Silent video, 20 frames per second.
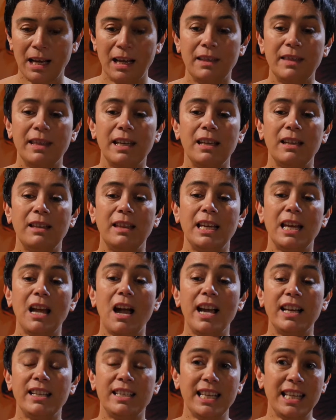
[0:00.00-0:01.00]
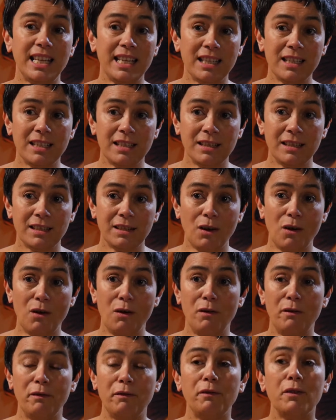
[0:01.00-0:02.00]
They're the ideas
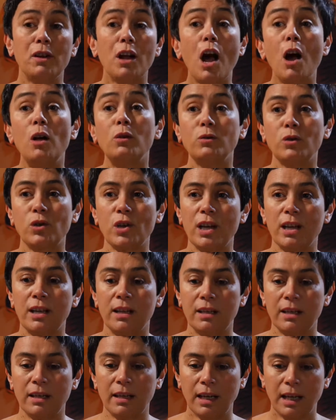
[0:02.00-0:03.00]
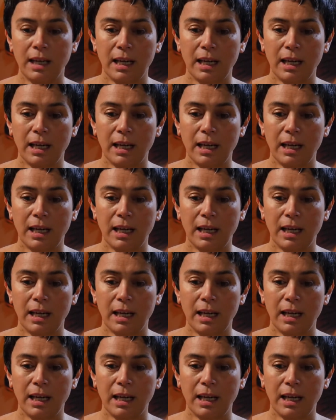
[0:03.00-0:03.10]
of culture,